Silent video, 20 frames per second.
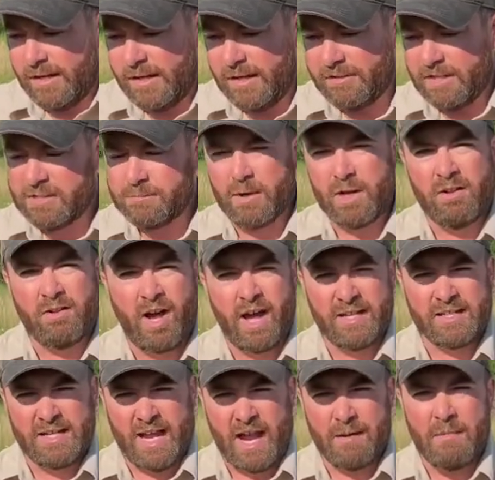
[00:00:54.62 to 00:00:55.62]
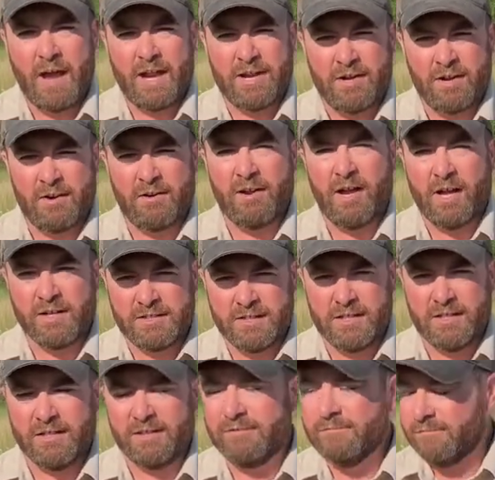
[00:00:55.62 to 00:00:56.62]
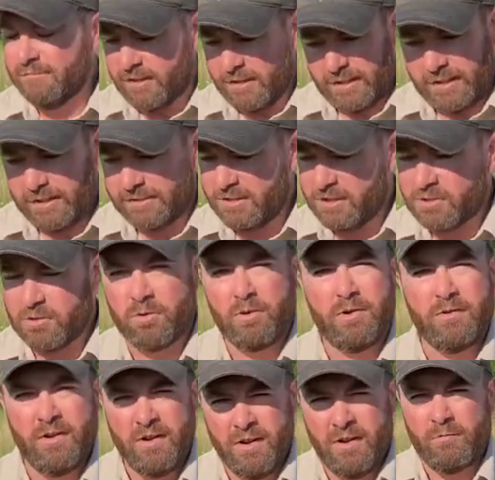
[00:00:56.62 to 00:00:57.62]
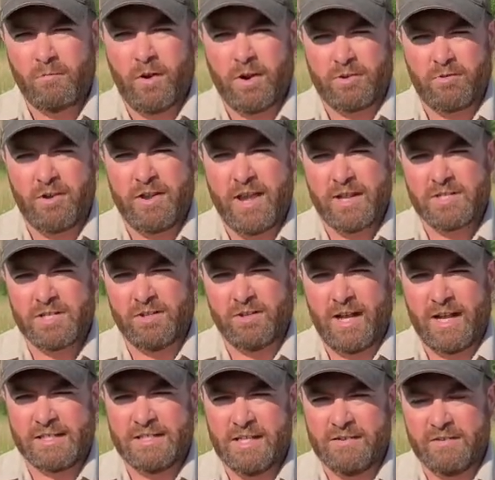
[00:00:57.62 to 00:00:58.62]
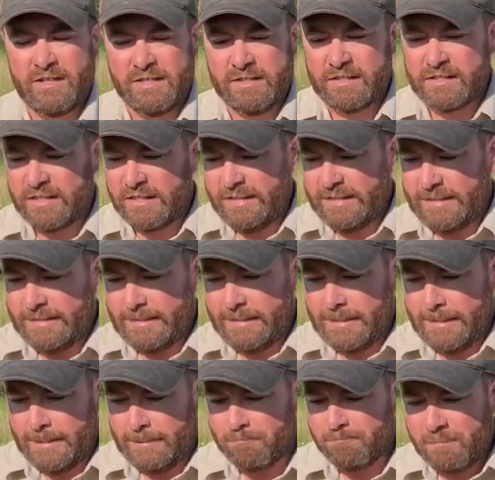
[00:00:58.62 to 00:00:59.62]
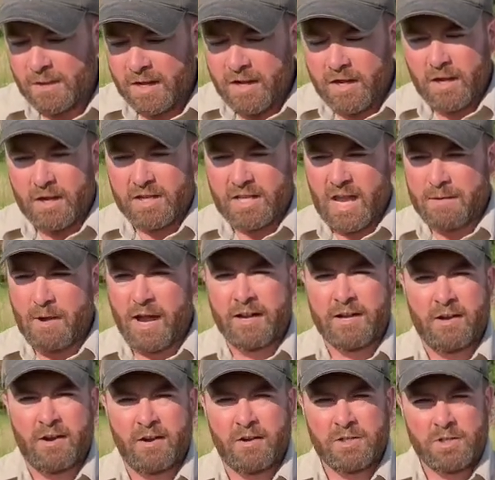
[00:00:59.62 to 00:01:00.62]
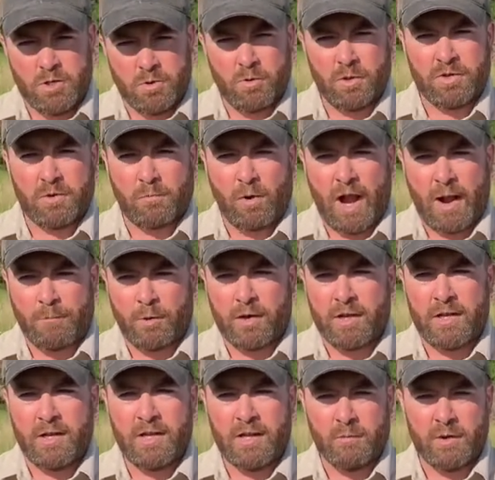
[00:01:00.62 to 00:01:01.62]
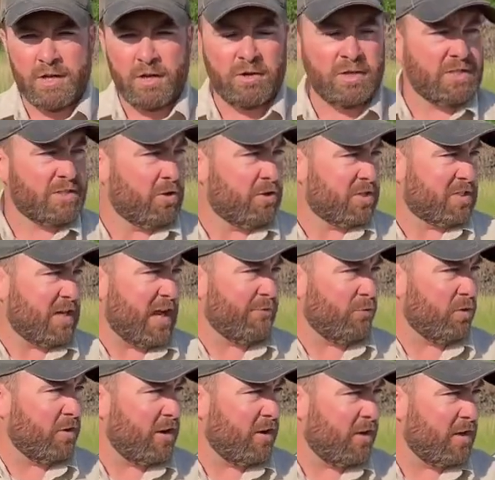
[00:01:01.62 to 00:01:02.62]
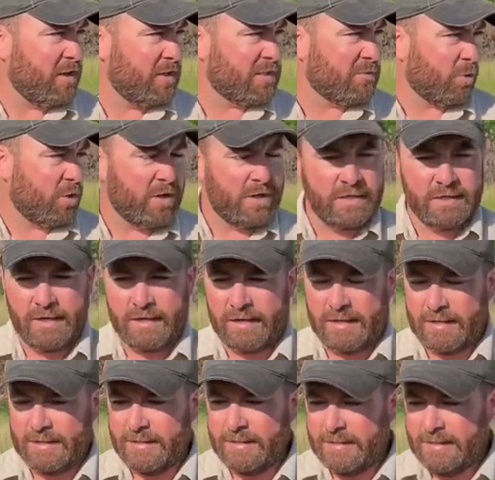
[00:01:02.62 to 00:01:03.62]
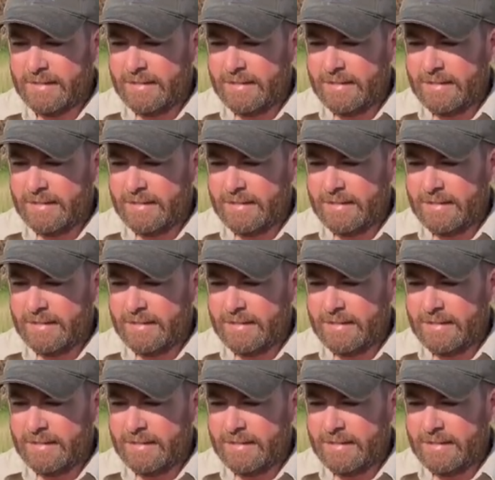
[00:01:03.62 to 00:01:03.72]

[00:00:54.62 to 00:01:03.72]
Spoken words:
They spend a lot of time out here hunting, just doing recreational activities. Came out here, toured the property, and we noticed there were several areas where